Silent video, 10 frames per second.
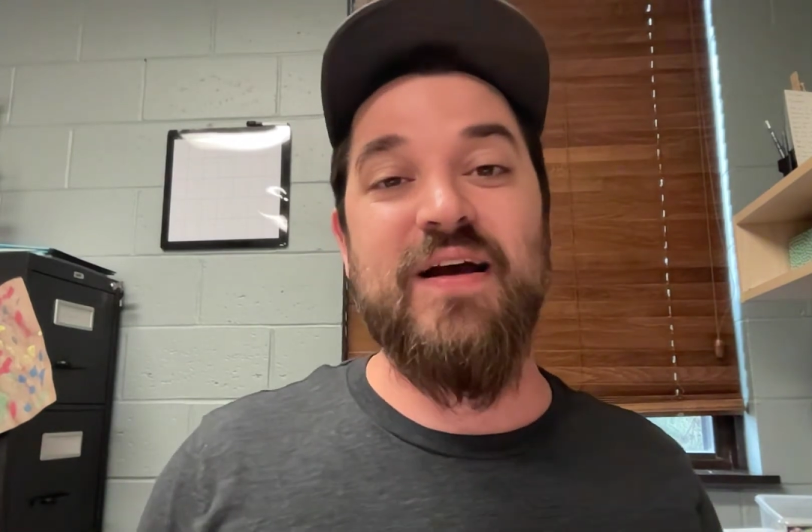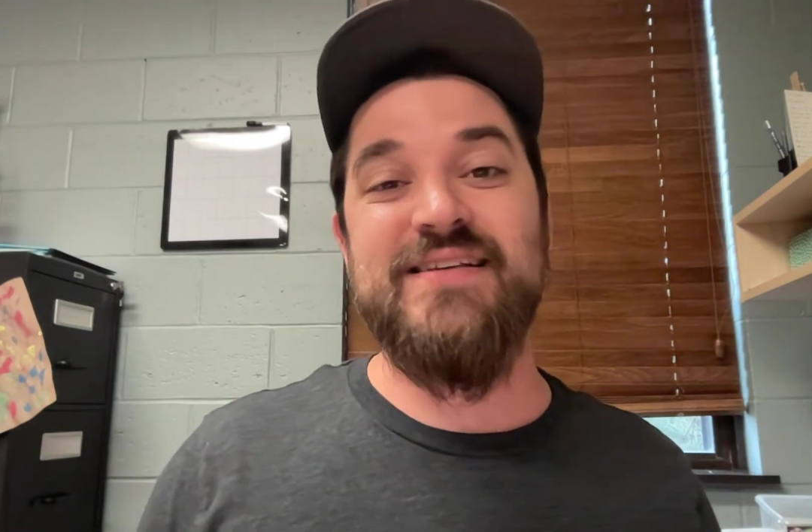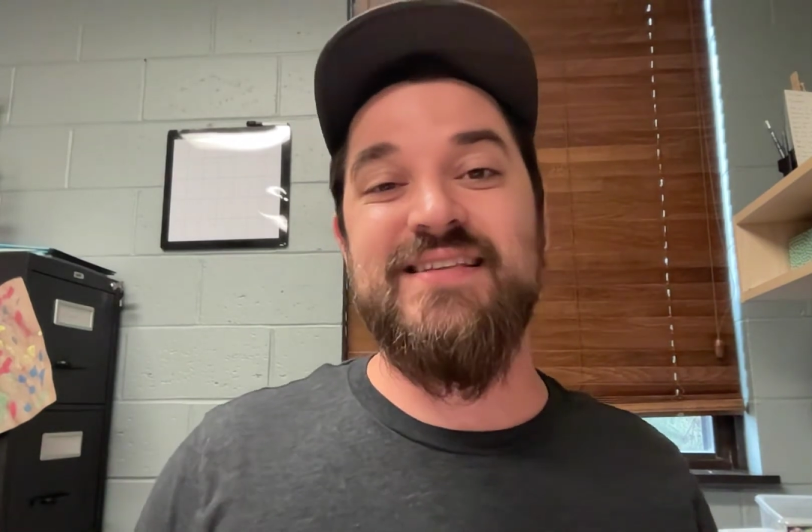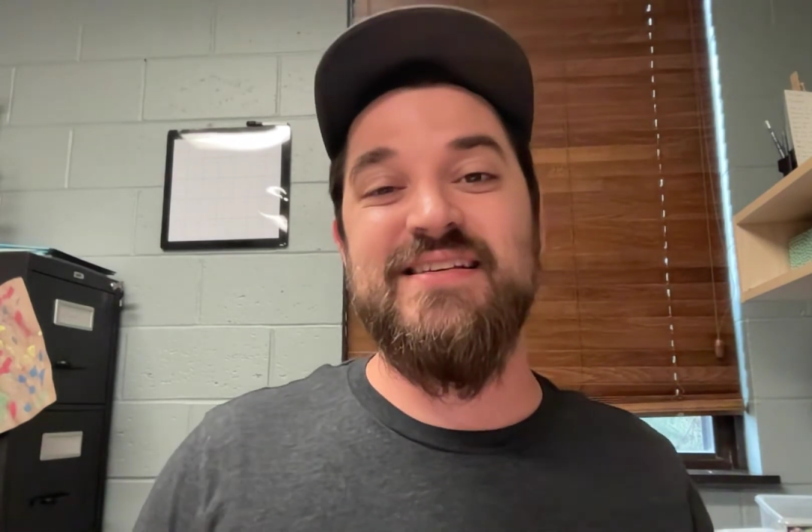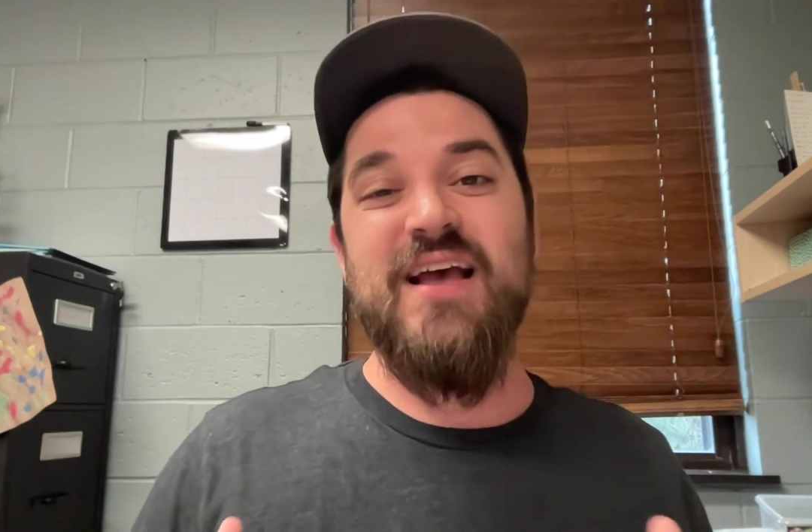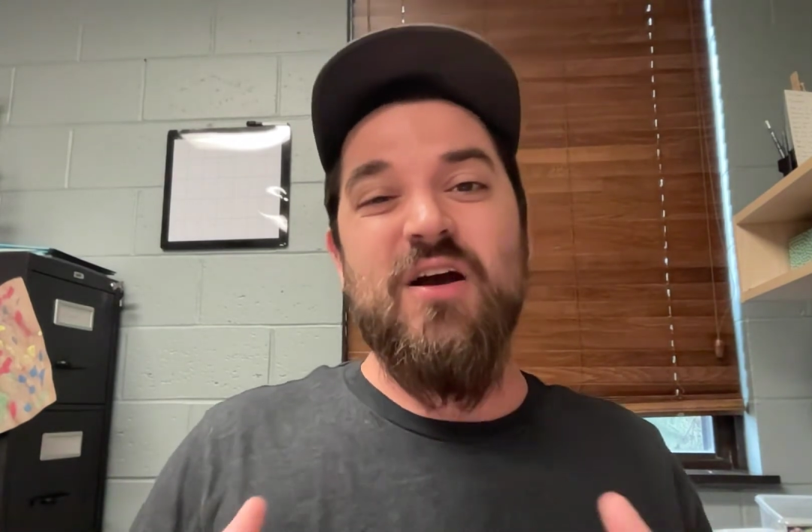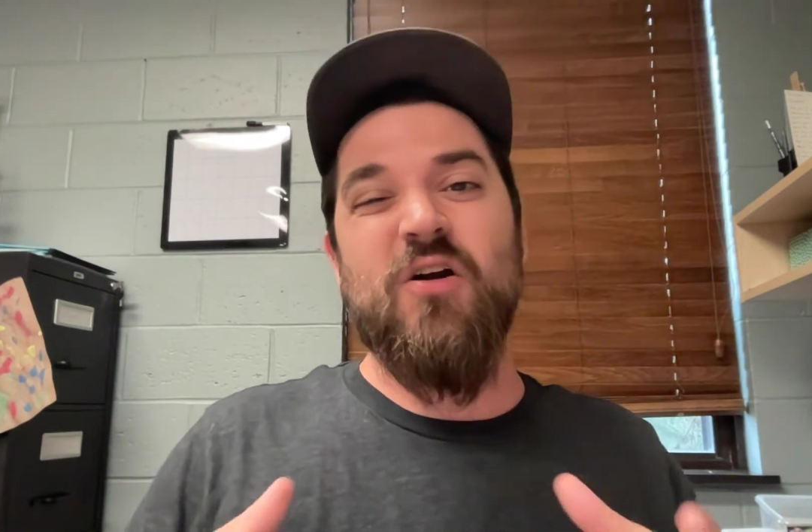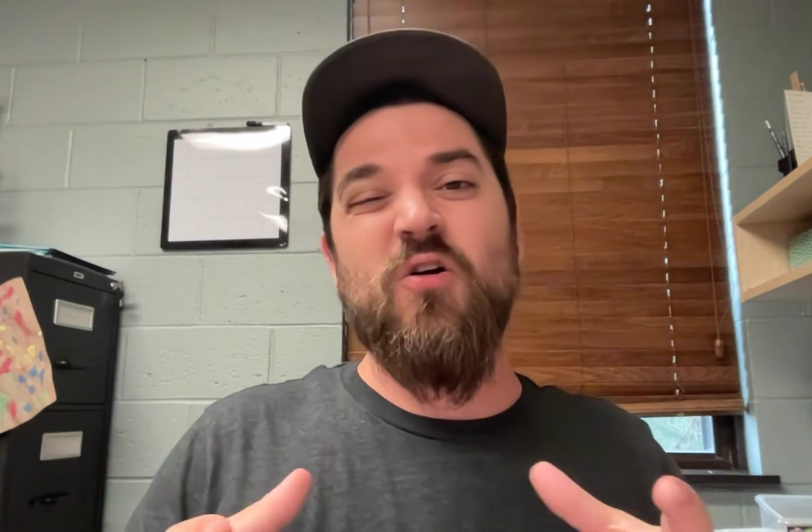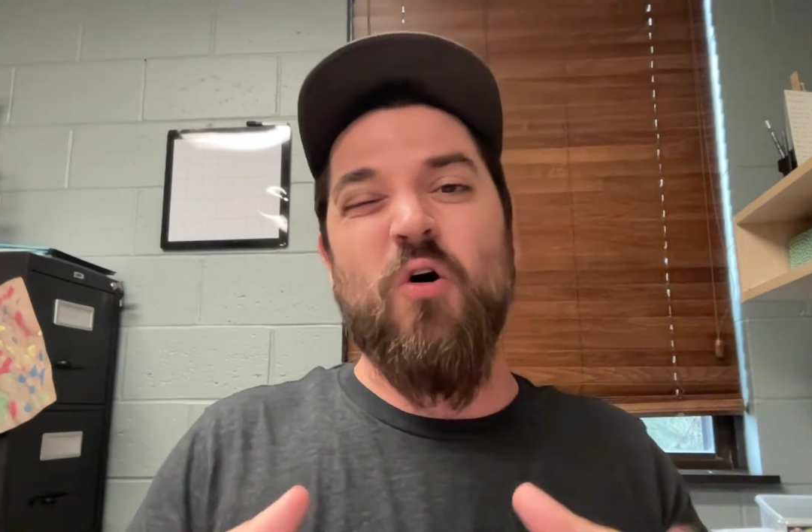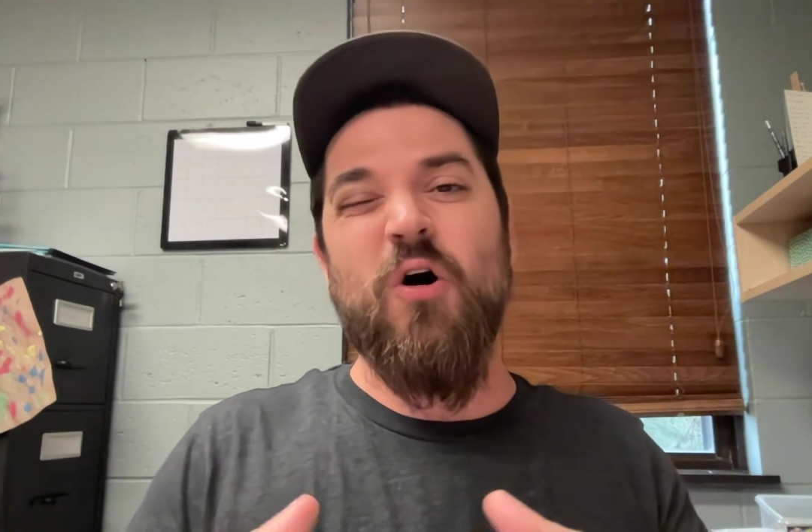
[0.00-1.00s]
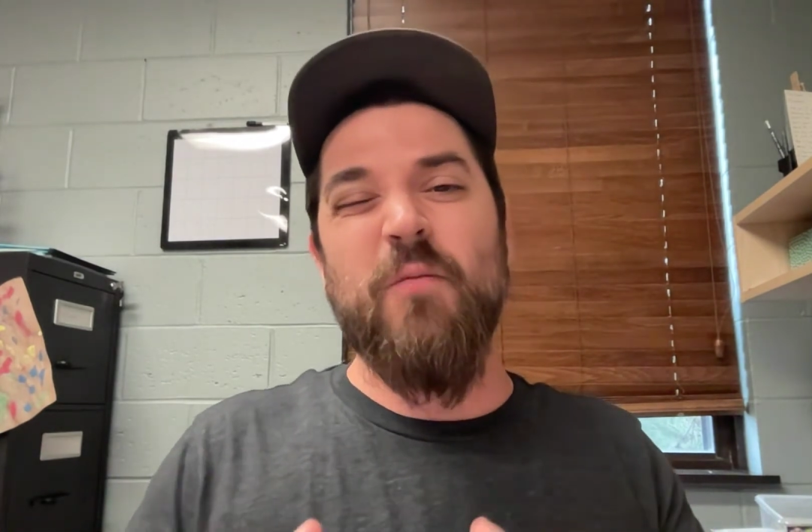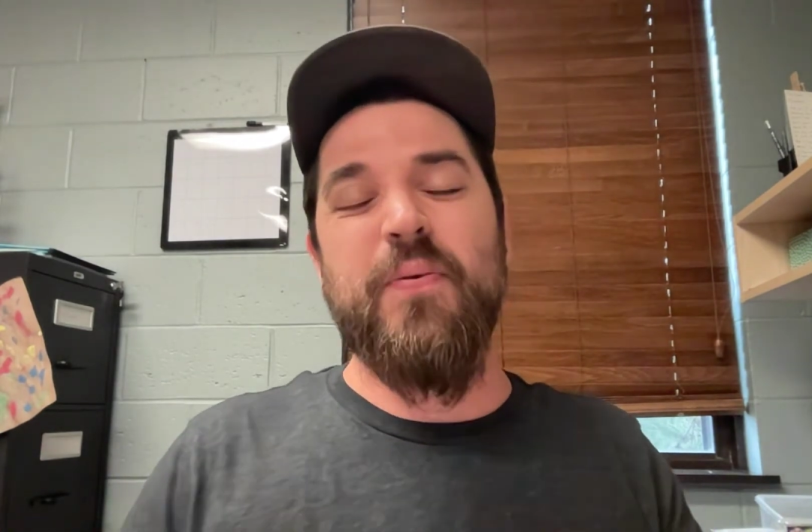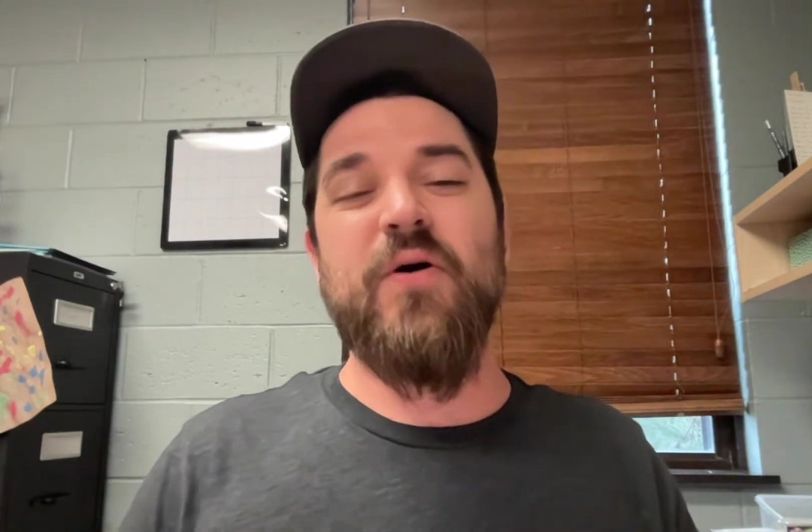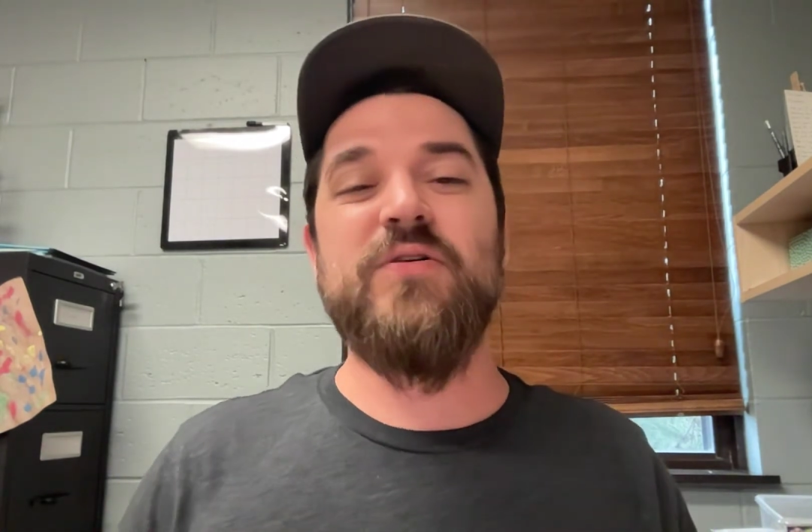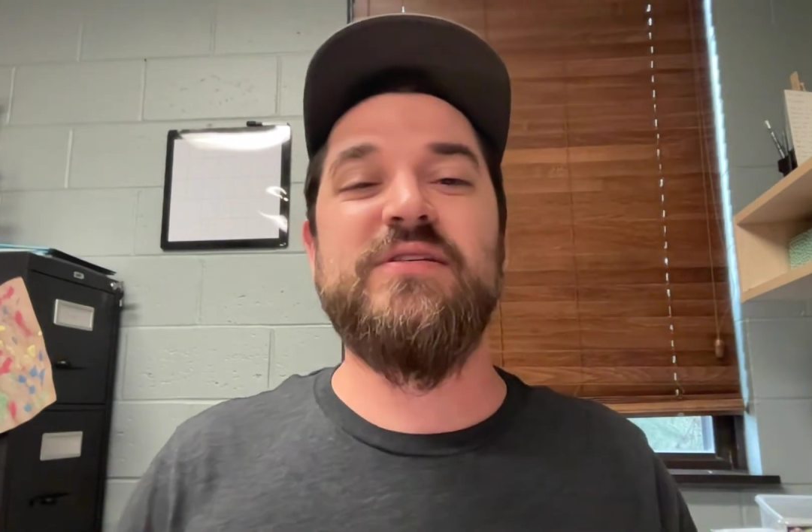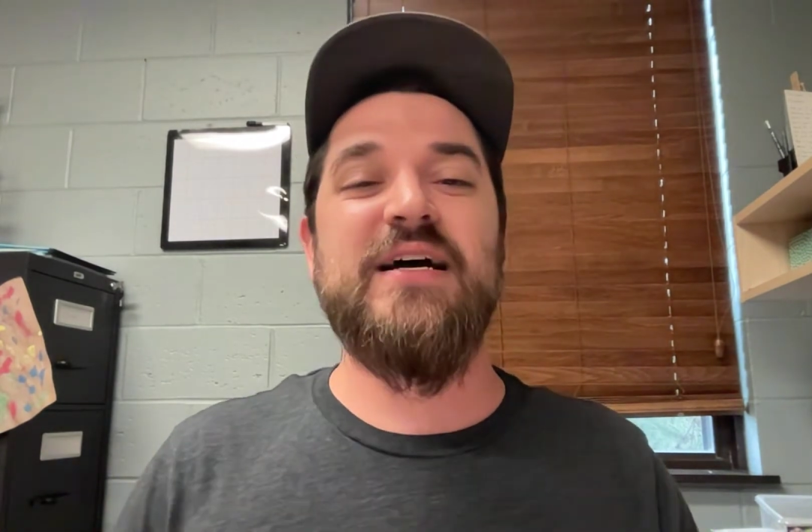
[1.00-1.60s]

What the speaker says: has this goalpost,